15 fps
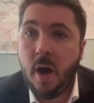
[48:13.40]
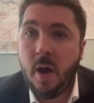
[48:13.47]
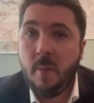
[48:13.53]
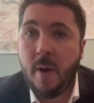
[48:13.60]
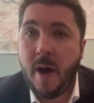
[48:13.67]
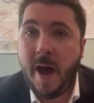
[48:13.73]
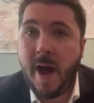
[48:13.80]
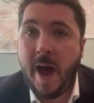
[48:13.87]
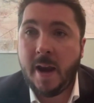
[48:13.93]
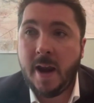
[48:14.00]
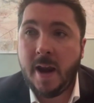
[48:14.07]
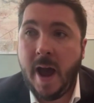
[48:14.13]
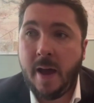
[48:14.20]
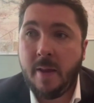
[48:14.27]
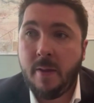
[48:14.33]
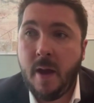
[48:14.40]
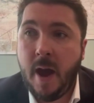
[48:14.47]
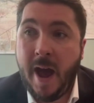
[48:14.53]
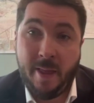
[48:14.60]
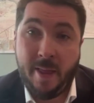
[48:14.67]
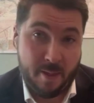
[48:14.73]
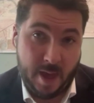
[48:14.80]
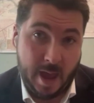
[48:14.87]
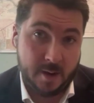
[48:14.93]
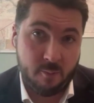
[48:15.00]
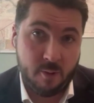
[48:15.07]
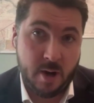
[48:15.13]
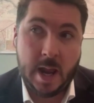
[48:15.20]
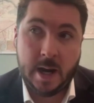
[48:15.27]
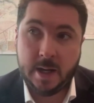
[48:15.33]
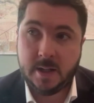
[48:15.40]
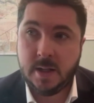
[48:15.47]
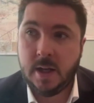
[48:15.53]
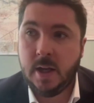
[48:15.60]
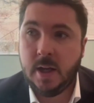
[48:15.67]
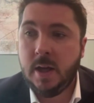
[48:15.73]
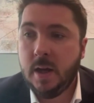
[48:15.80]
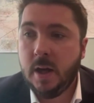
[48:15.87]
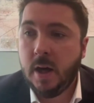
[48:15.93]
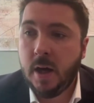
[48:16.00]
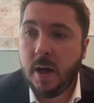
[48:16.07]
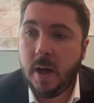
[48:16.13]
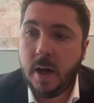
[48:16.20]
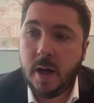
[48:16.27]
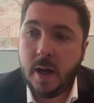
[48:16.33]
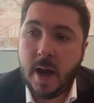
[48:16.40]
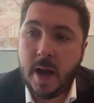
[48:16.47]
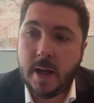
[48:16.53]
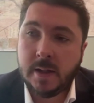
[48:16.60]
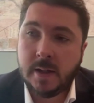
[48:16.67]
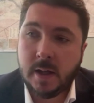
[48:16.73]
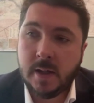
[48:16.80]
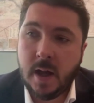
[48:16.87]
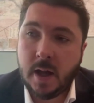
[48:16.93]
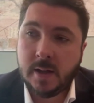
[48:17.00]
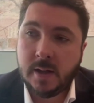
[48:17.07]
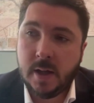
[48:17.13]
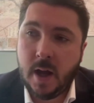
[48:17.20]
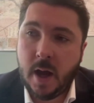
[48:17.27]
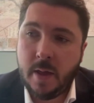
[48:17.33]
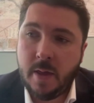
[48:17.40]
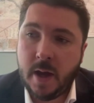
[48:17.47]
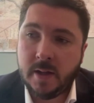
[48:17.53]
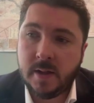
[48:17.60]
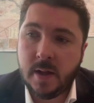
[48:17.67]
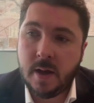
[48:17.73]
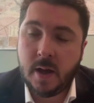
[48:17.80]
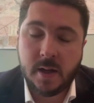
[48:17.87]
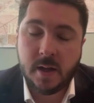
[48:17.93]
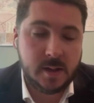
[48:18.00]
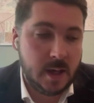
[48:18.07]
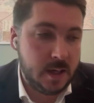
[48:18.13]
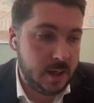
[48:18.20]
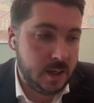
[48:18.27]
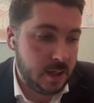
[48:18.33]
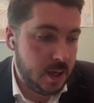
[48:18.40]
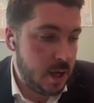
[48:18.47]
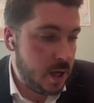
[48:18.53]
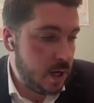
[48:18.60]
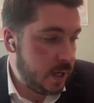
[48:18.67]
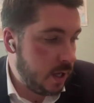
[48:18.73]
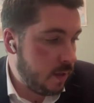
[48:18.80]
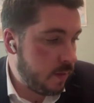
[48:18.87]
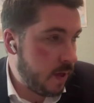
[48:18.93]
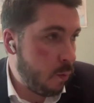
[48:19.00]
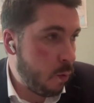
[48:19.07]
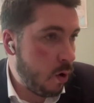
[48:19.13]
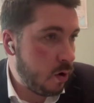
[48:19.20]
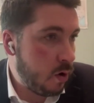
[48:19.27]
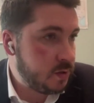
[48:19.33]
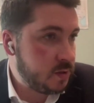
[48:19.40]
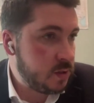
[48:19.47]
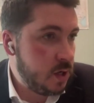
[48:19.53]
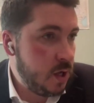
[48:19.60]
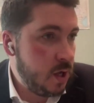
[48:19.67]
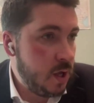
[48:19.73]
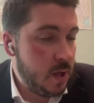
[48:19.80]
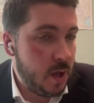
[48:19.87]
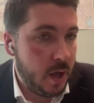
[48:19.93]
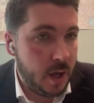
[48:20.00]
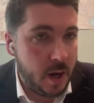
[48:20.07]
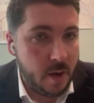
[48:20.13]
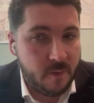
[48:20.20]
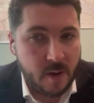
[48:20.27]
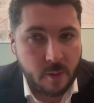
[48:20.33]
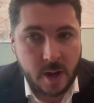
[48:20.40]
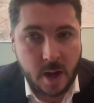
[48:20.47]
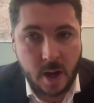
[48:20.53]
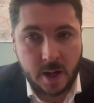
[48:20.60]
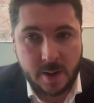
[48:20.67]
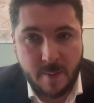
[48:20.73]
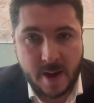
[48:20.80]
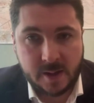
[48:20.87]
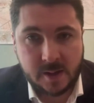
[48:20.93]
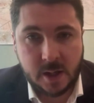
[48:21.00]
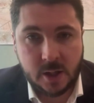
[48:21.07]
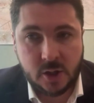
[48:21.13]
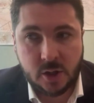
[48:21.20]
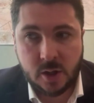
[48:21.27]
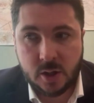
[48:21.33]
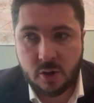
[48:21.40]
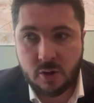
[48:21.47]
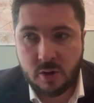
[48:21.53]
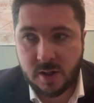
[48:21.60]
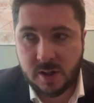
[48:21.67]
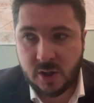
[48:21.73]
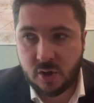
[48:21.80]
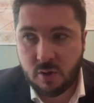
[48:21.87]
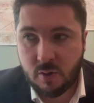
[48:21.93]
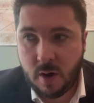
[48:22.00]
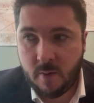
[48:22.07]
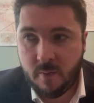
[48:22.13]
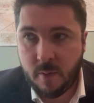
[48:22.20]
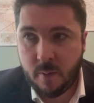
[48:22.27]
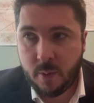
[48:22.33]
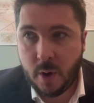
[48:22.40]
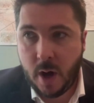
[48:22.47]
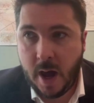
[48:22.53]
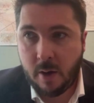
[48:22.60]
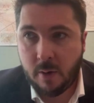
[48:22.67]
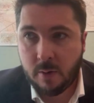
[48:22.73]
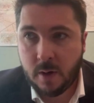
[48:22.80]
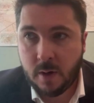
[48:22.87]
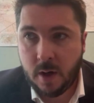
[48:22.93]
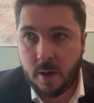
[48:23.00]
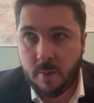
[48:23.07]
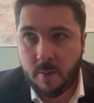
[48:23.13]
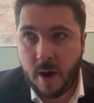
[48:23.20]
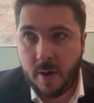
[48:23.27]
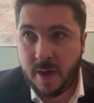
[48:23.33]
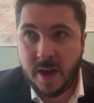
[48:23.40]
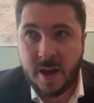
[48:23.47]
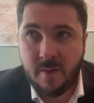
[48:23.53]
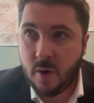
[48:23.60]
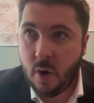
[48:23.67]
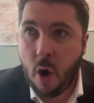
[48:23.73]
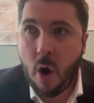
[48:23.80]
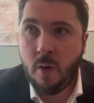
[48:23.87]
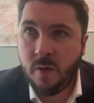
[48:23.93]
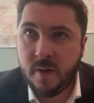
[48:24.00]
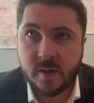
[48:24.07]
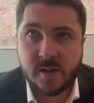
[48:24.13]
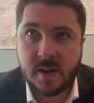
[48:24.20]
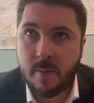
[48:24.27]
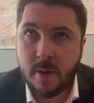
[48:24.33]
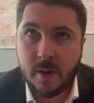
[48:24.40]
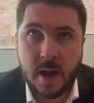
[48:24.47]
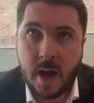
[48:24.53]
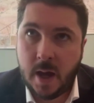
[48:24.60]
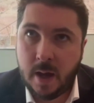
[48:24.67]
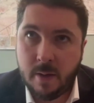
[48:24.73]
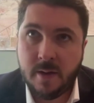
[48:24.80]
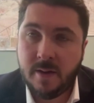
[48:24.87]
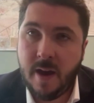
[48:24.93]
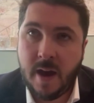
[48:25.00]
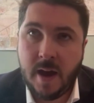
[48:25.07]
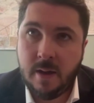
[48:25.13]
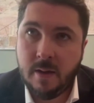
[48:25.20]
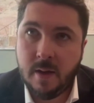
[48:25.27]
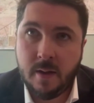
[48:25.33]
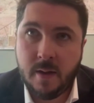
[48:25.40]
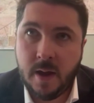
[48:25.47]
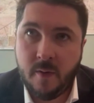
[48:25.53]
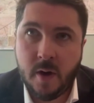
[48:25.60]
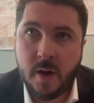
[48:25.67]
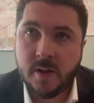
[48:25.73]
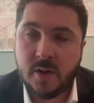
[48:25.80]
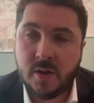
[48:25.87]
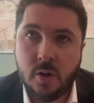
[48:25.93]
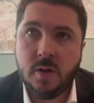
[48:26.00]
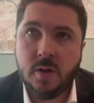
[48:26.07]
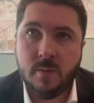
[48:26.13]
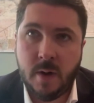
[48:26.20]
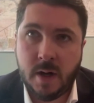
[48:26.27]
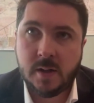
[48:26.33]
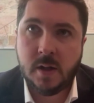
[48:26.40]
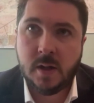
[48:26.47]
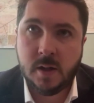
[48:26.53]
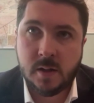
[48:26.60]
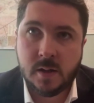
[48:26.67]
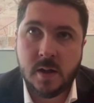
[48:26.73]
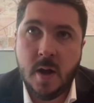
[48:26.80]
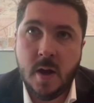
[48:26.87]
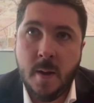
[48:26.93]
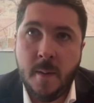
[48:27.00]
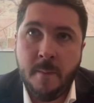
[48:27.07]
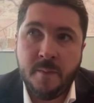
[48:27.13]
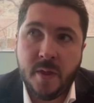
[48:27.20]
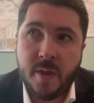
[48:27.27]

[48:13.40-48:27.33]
at that reality. As I think I said a little earlier, there was a very early message that the transitional government put out, I think even on December the 8th, the day that they first took Damascus,